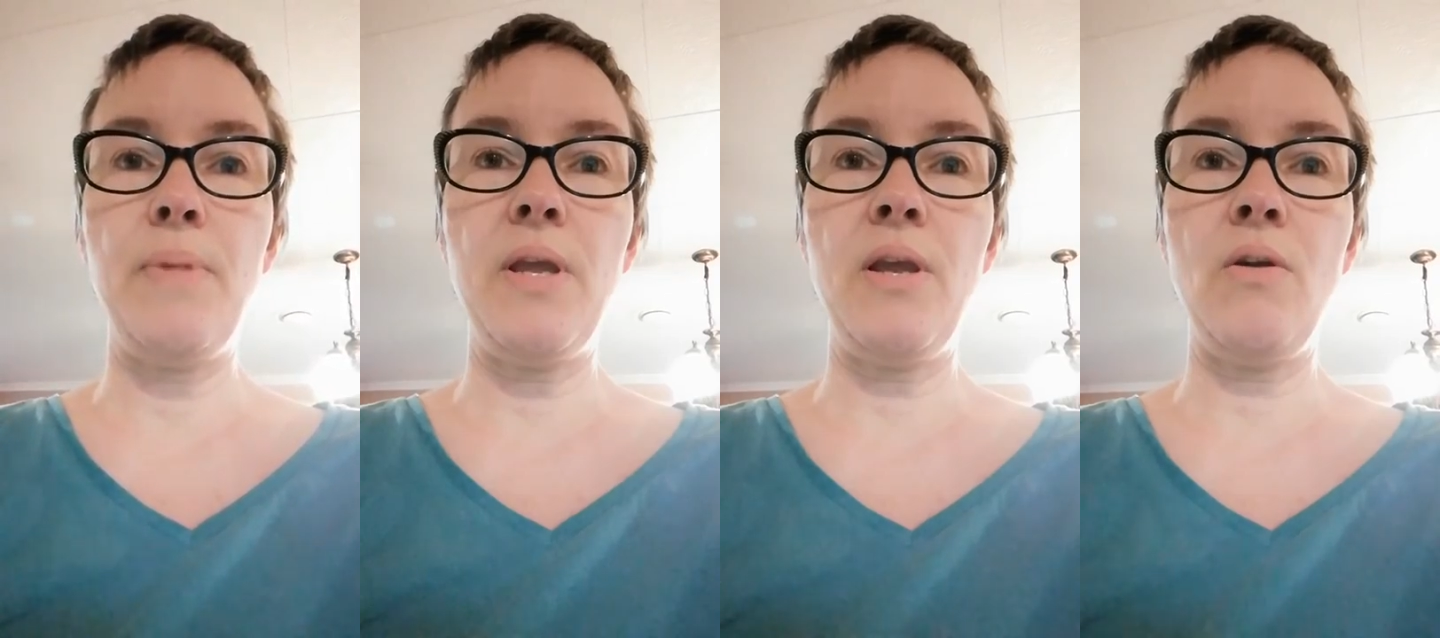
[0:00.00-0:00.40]

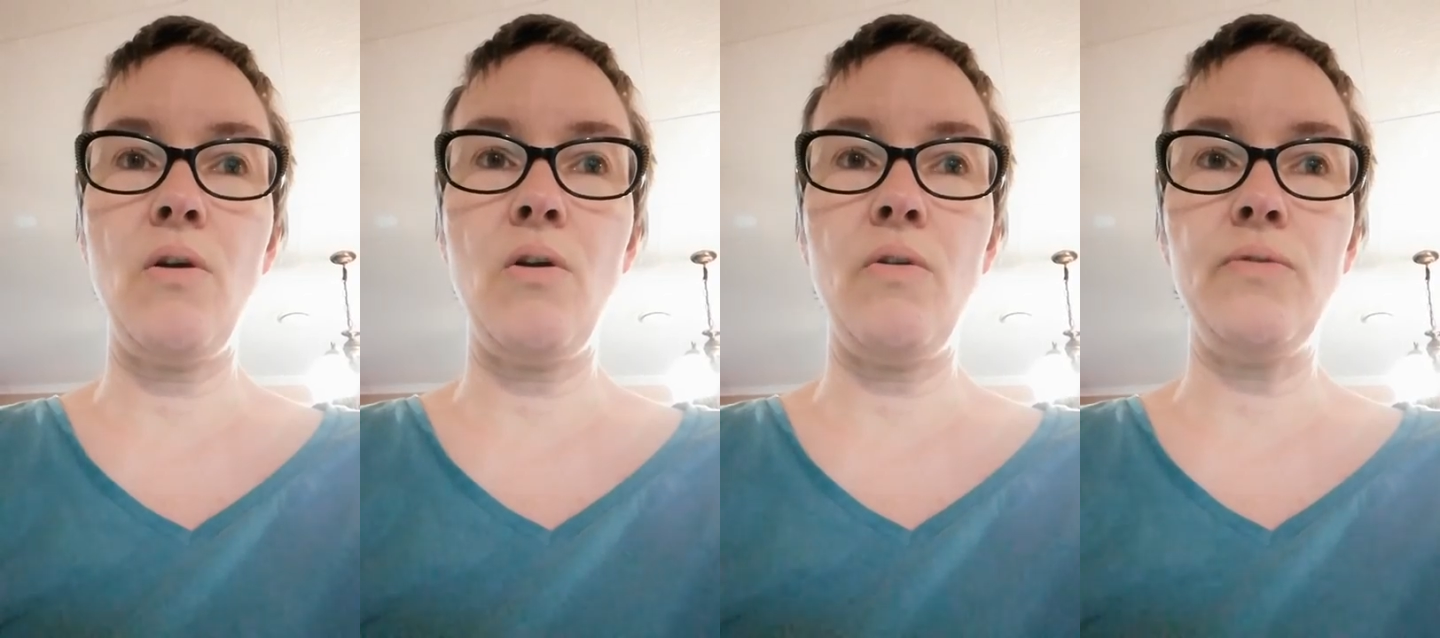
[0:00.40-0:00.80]
pair
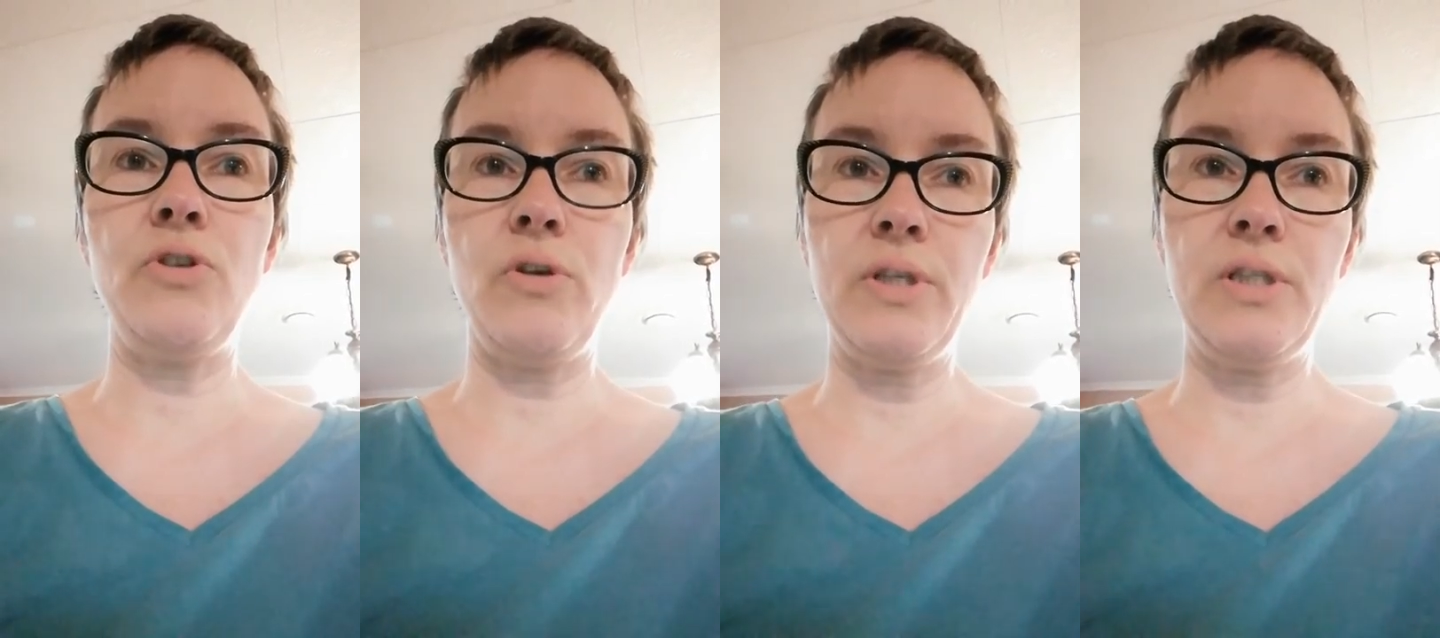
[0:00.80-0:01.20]
of
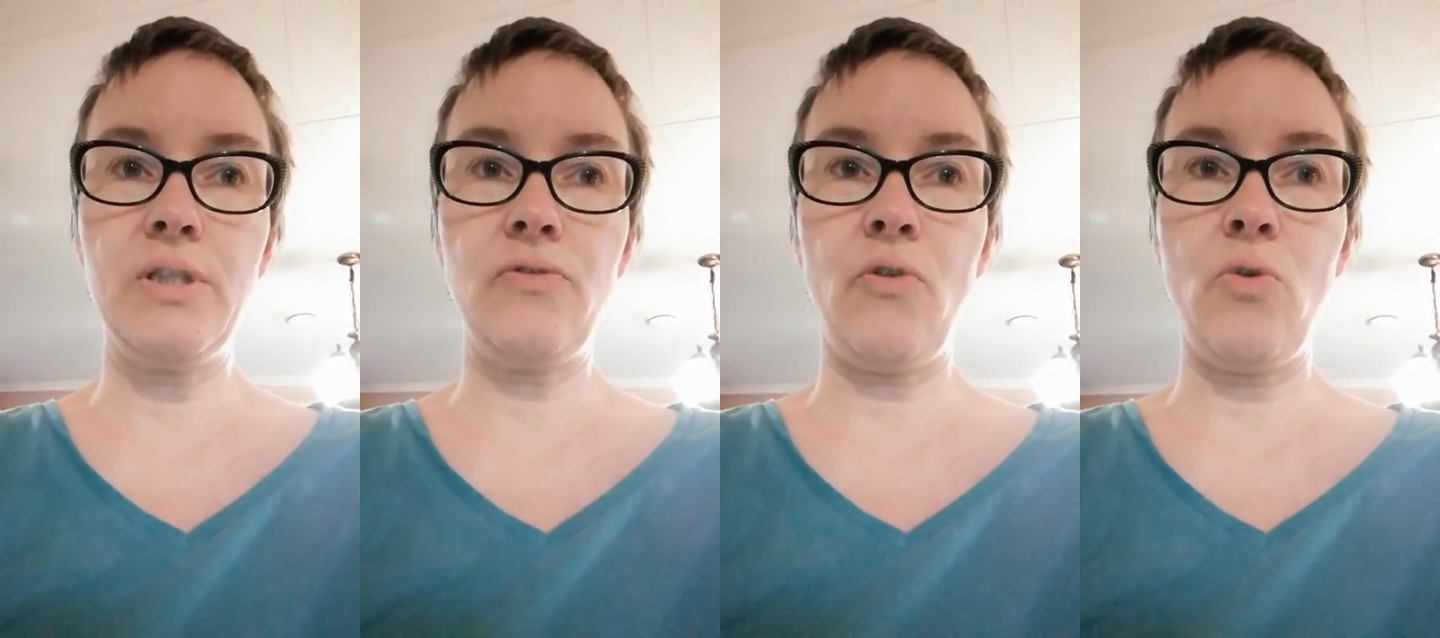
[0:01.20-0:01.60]

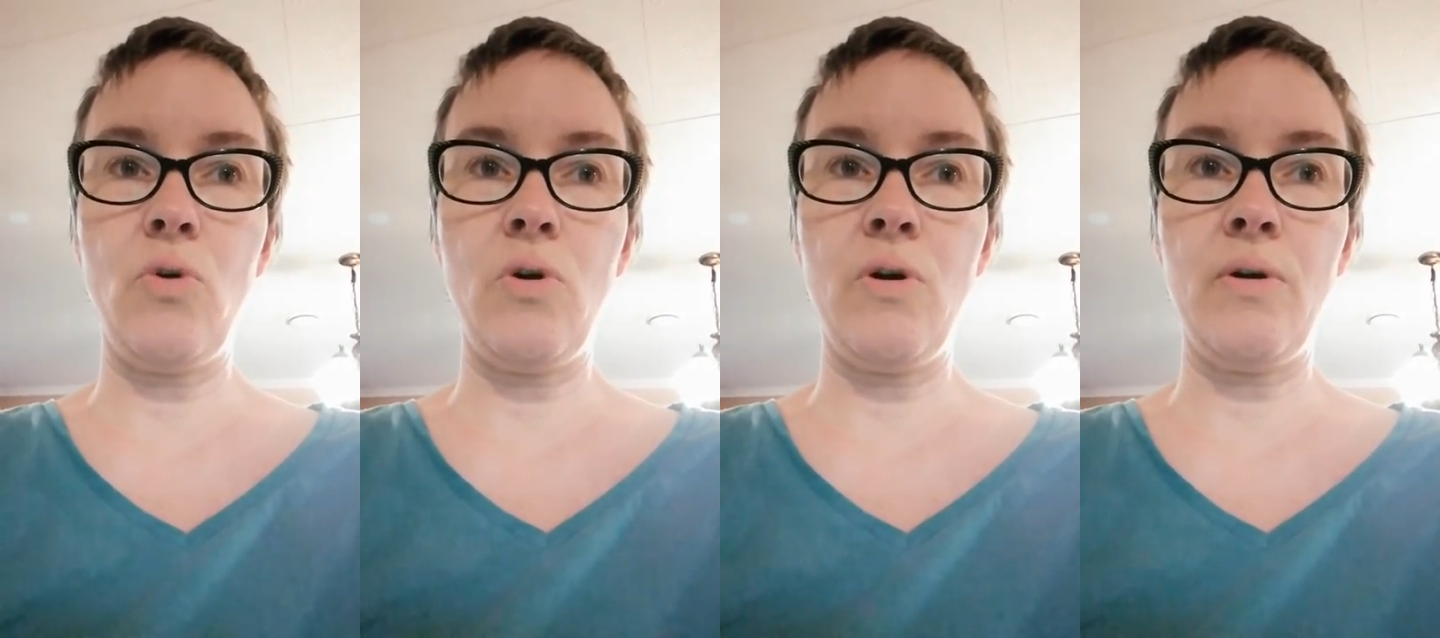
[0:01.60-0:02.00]
joggers
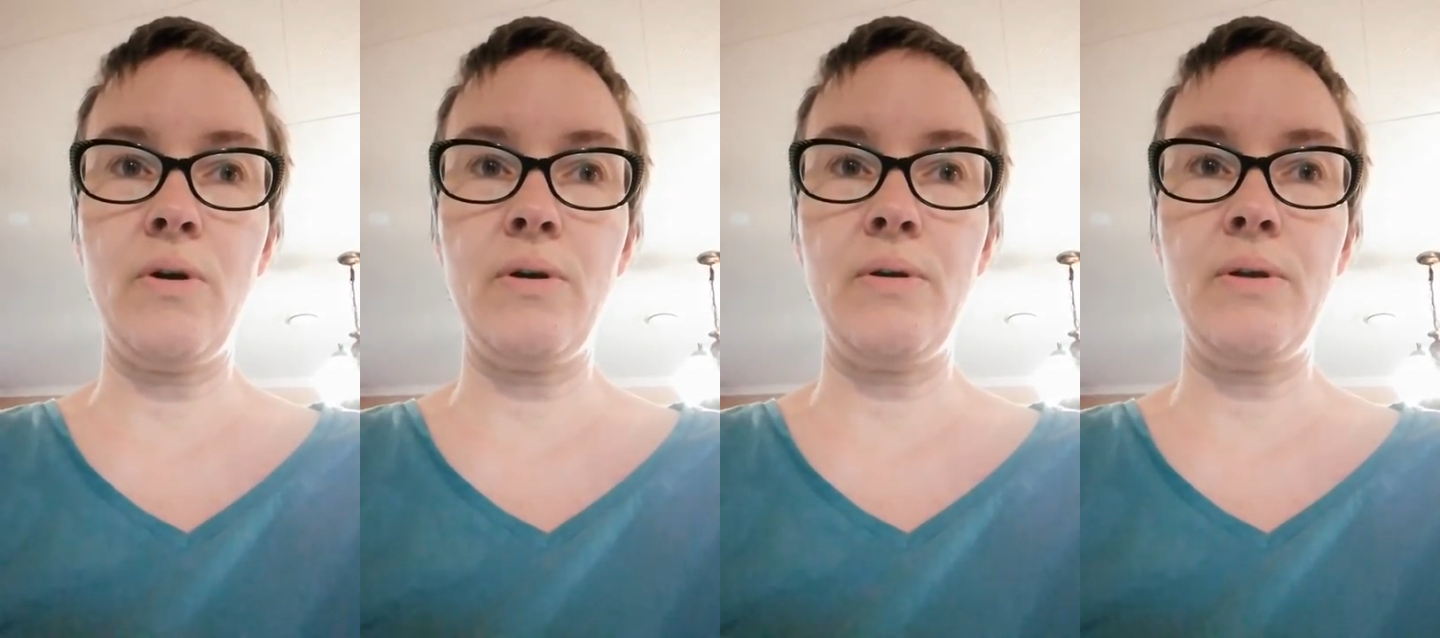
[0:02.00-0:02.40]

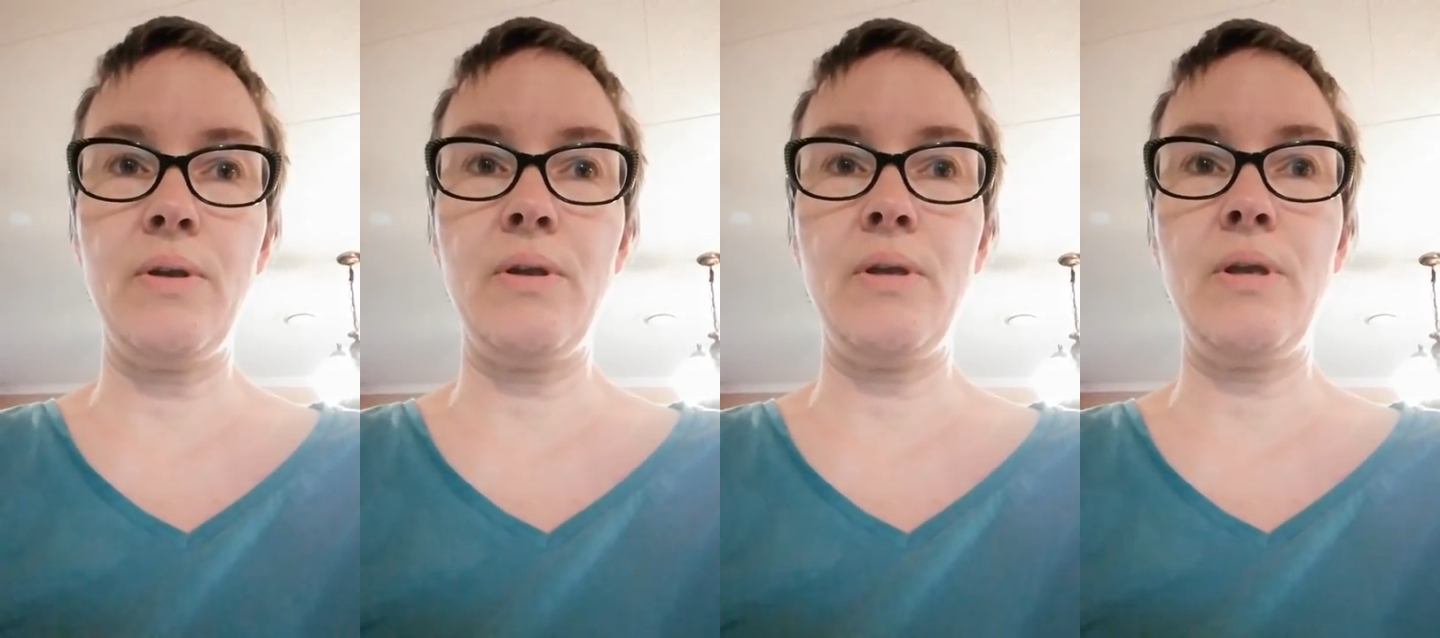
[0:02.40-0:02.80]
for
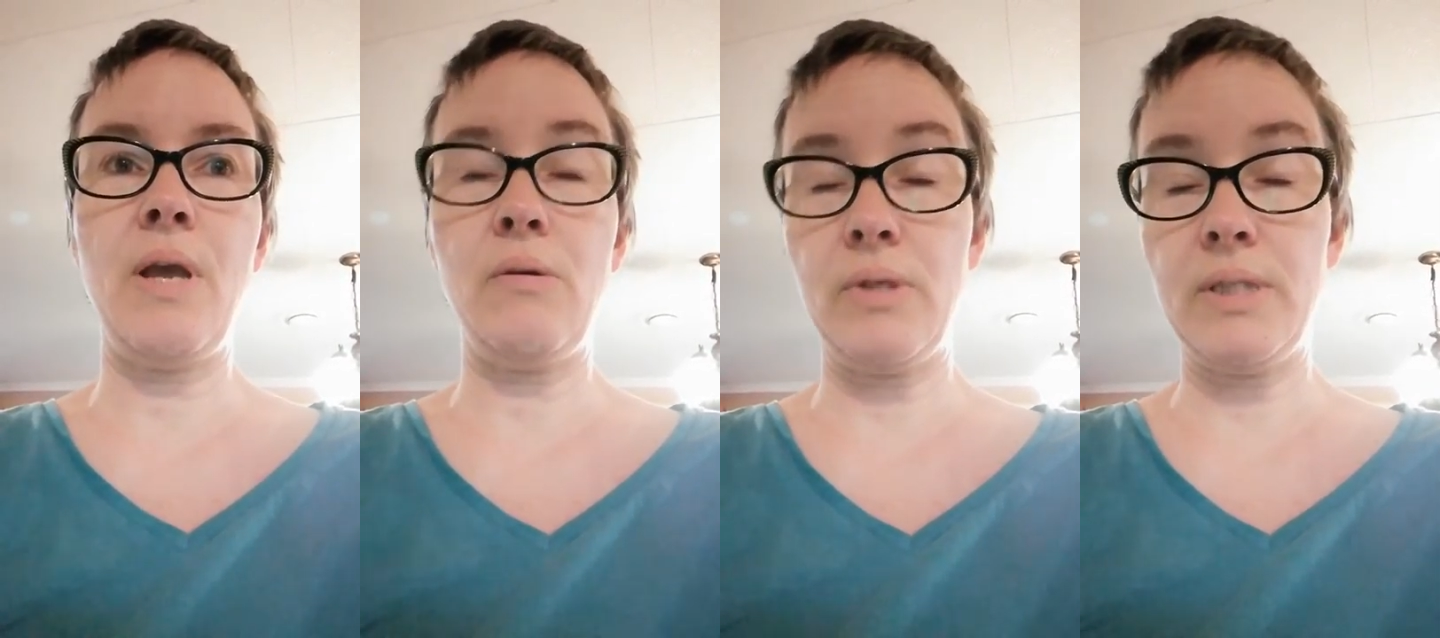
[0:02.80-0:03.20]

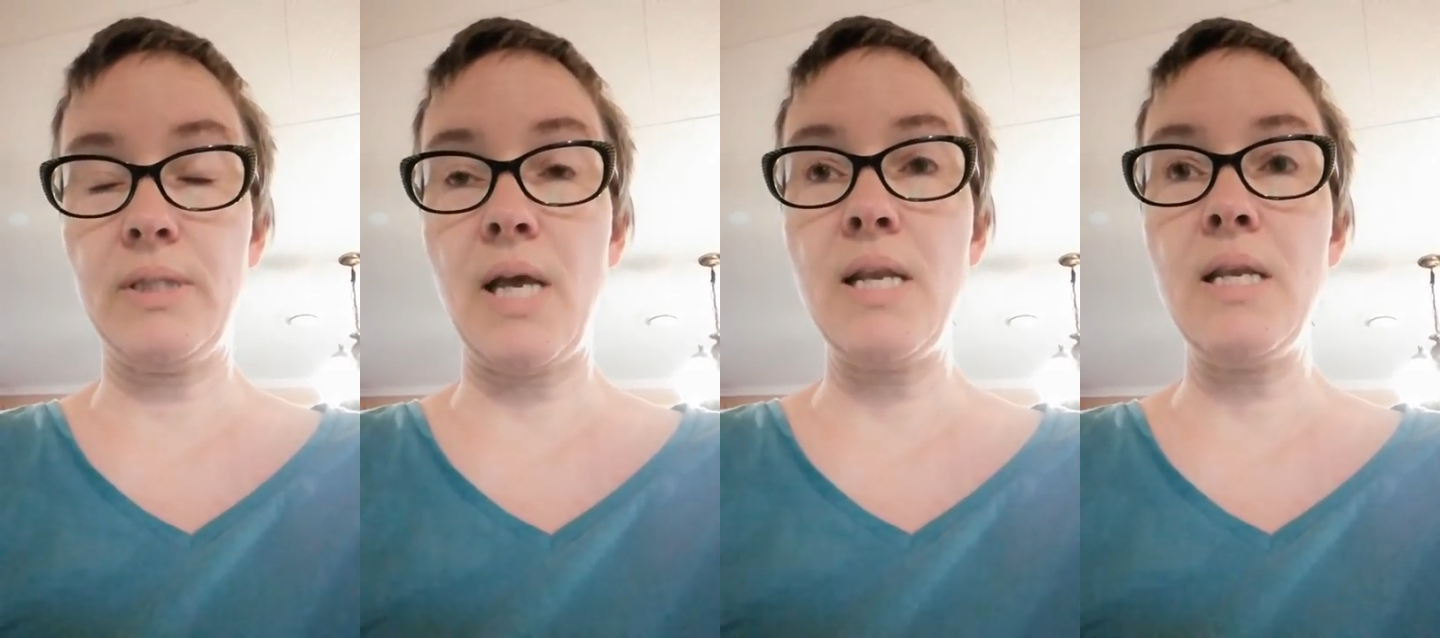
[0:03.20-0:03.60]
eldest
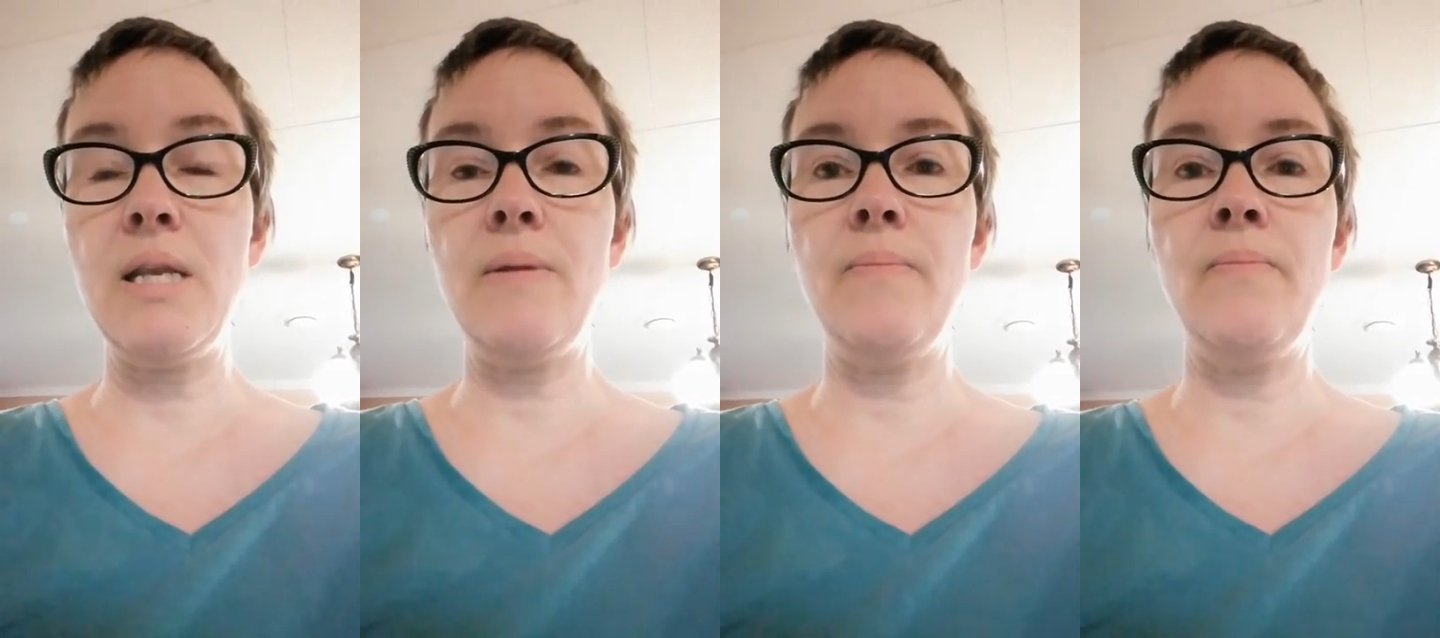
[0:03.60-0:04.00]
son,